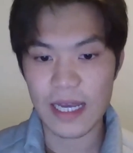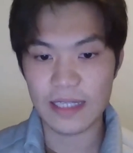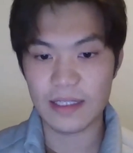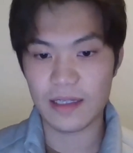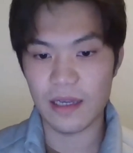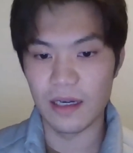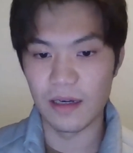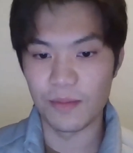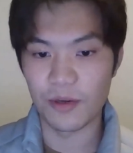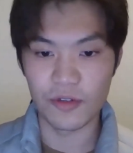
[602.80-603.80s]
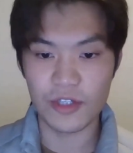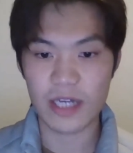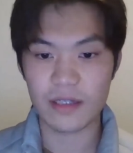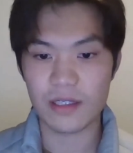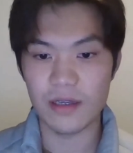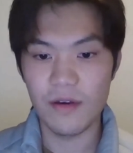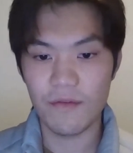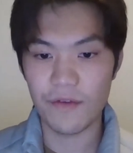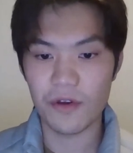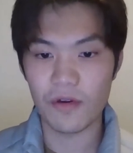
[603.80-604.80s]
that project,
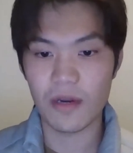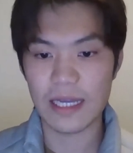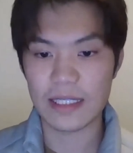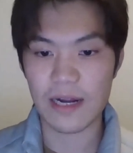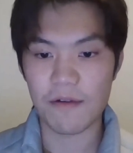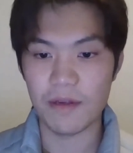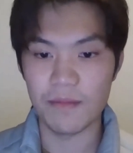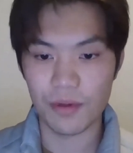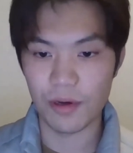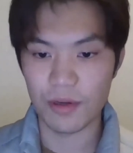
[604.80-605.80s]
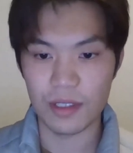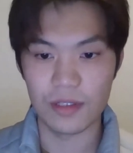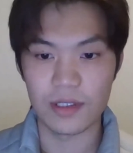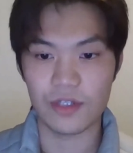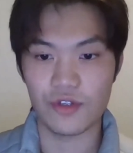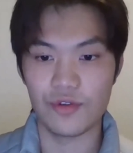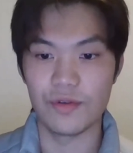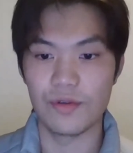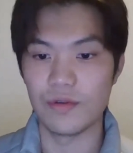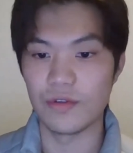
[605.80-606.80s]
we will let our employees
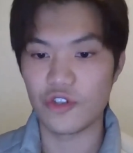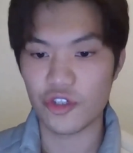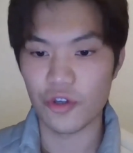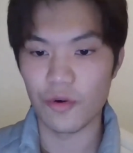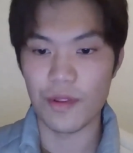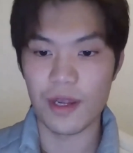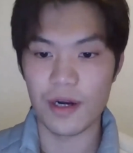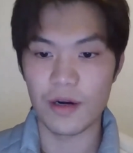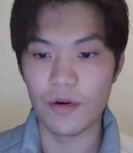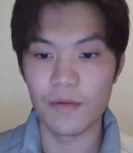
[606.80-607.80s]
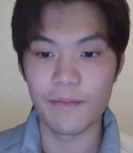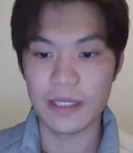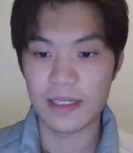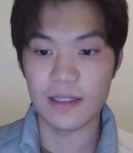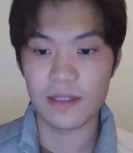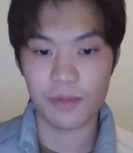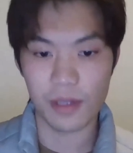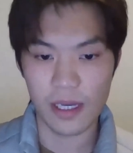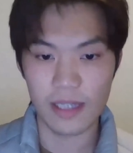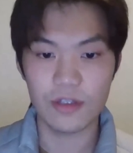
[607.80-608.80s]
to show their own business
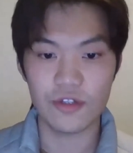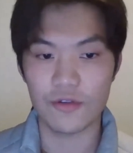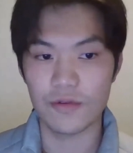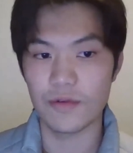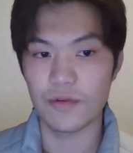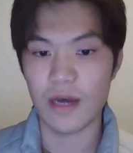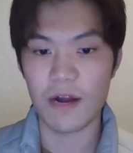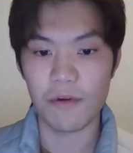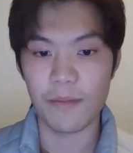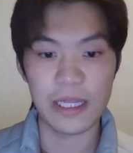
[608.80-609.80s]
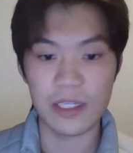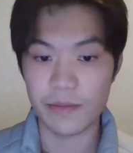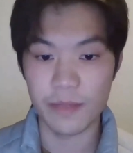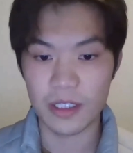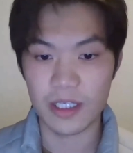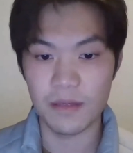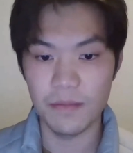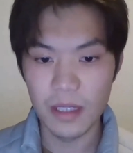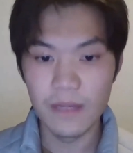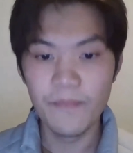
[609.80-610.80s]
plan to our management
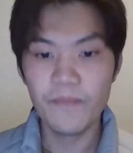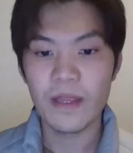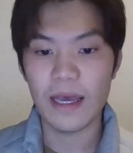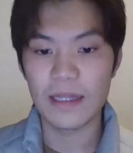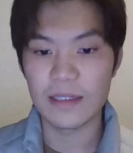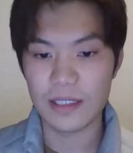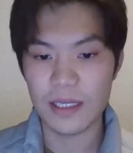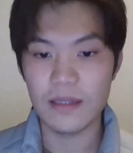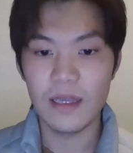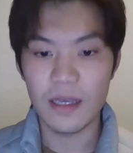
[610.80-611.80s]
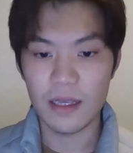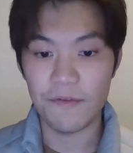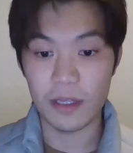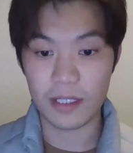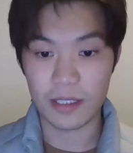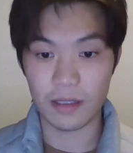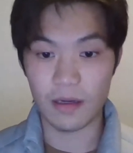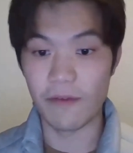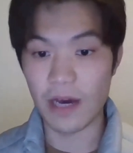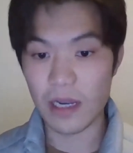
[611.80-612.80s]
team. And then if
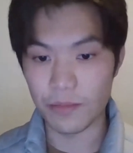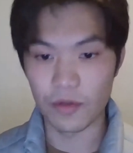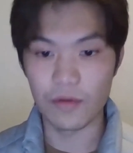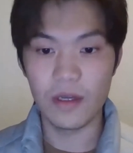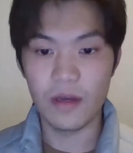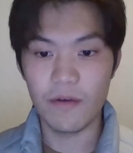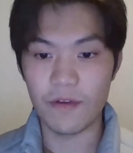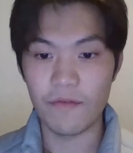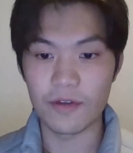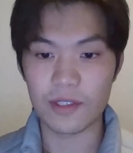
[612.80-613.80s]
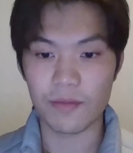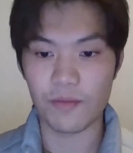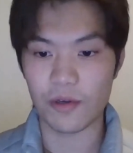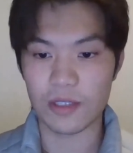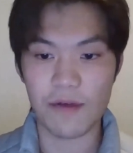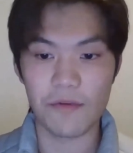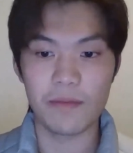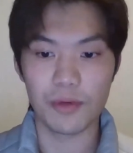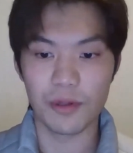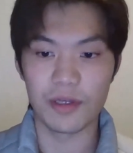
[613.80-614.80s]
it's available, we will support our
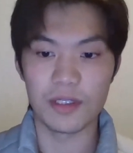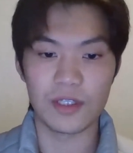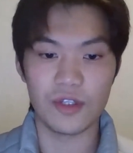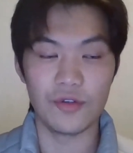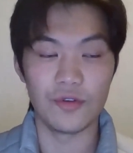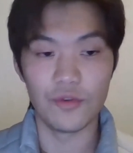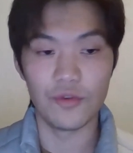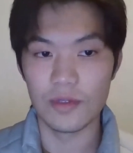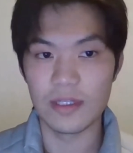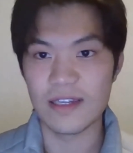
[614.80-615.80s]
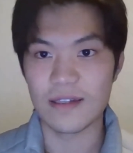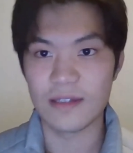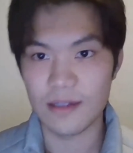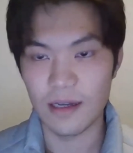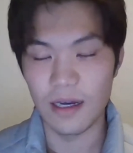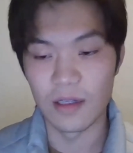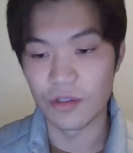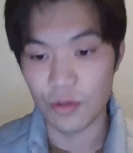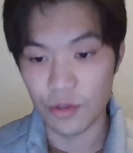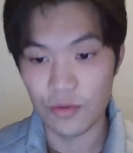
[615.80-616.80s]
employees to do this,
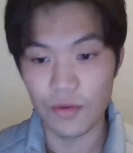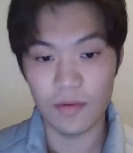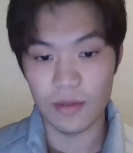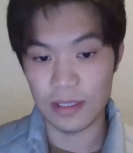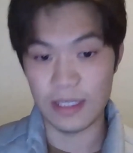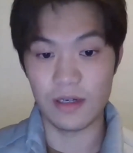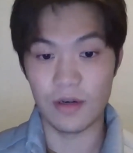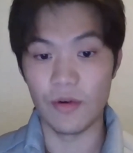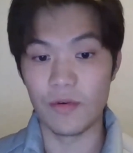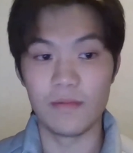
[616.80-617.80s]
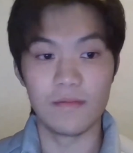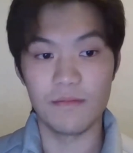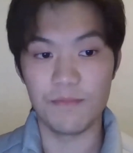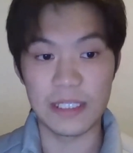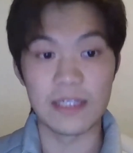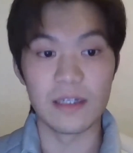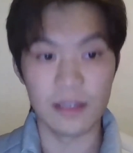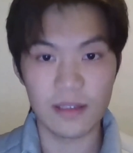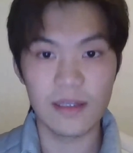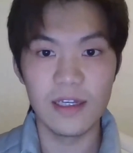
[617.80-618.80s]
to do their own
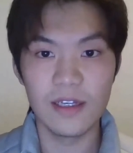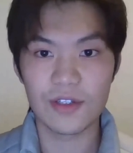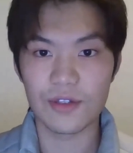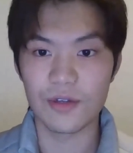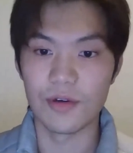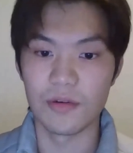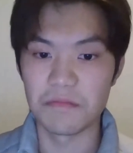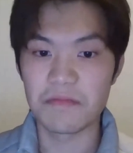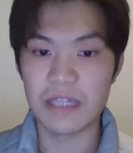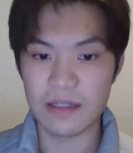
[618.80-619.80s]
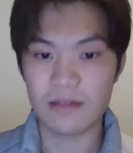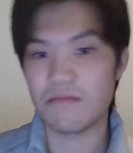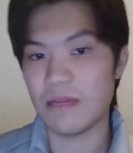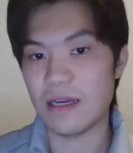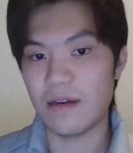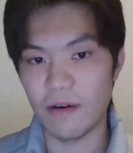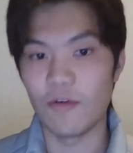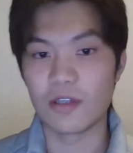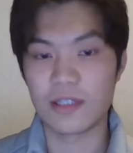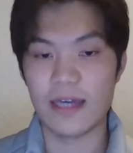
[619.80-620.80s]
business. So that's
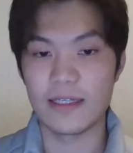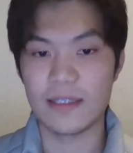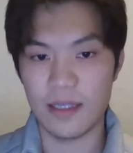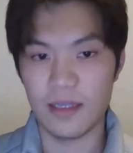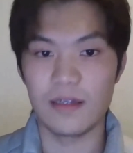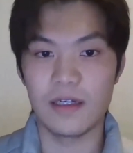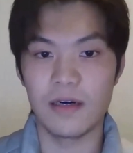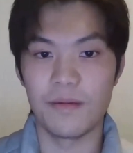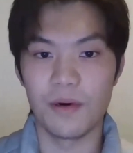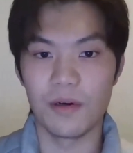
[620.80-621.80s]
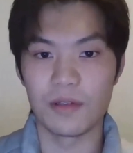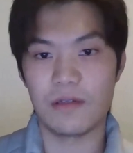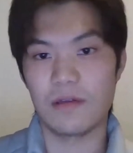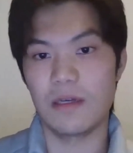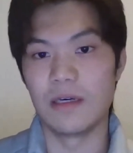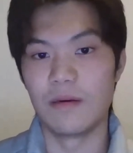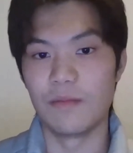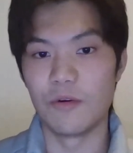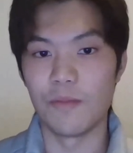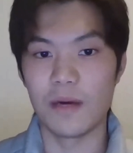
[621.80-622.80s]
what I think about
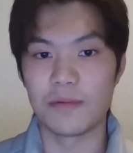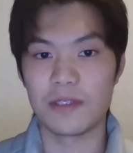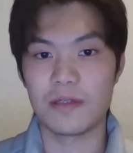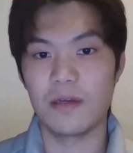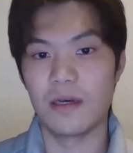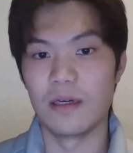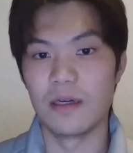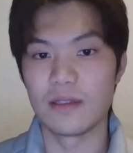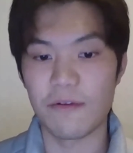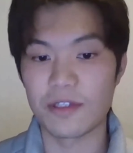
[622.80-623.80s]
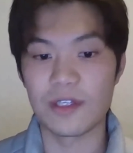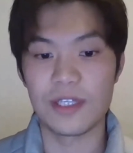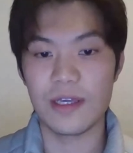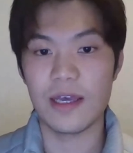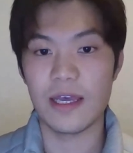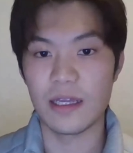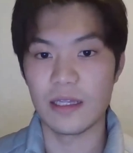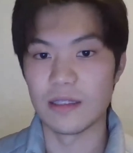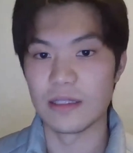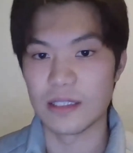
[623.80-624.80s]
Mobupps diversity
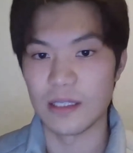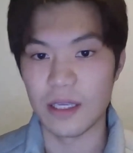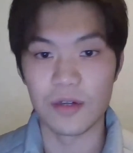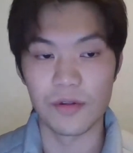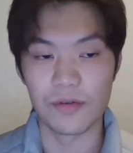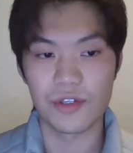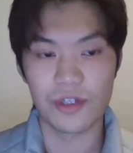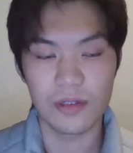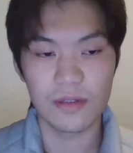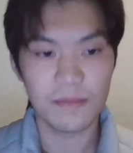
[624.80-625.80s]
and inclusion.